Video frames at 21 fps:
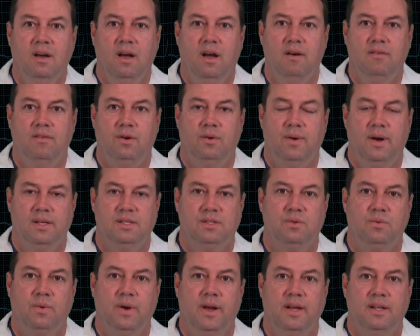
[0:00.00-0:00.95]
of
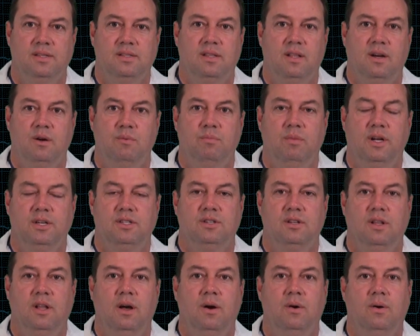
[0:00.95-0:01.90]
arrest rates that are much
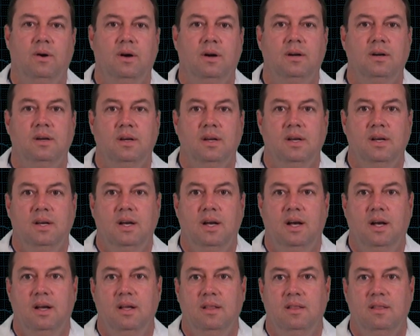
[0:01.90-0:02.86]
lower
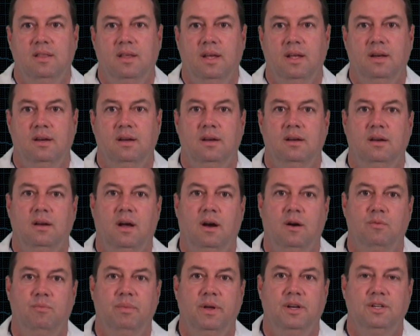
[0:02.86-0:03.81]
uh, than
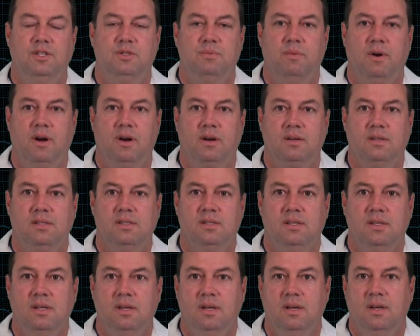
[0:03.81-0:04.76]
our benchmarks.
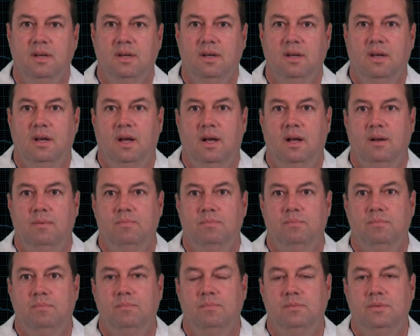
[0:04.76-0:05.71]
Um,
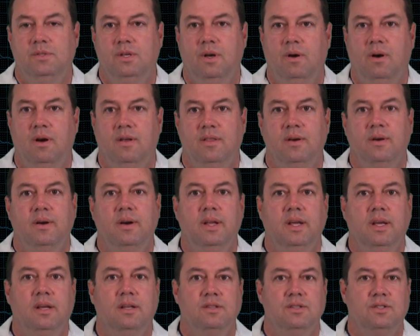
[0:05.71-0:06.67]
so, are there
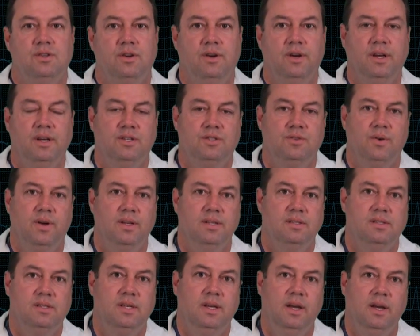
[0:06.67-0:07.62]
any concerning
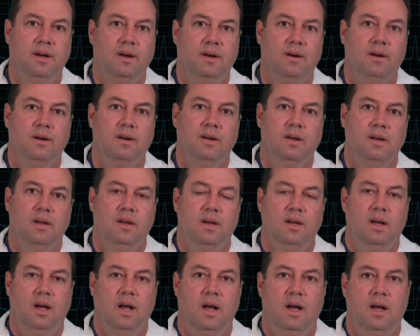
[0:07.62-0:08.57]
trends here?
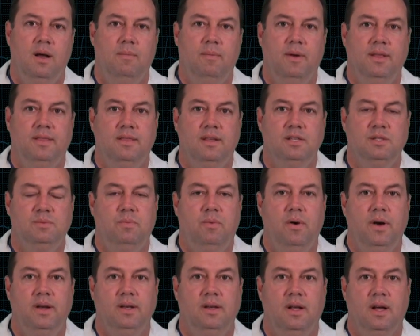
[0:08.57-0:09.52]
Um, at this
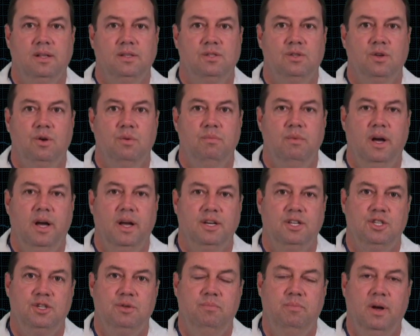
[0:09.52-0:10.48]
point, not so
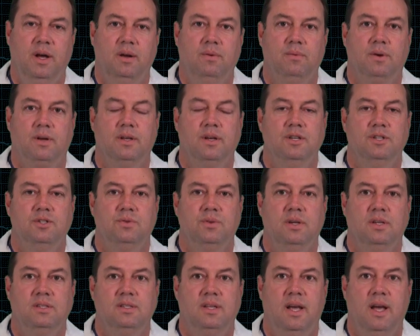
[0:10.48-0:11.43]
much, but we're going to
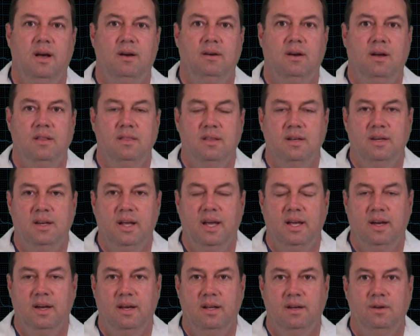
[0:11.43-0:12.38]
drill down on the
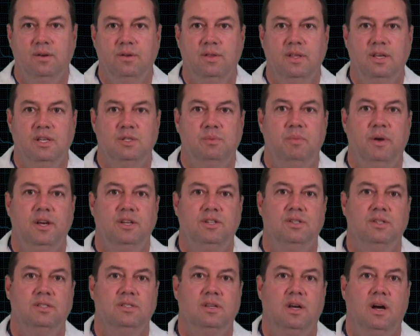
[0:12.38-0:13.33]
data and who these
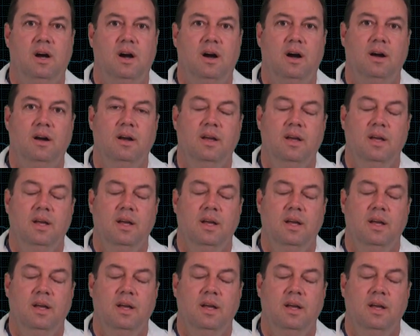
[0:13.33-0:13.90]
patients are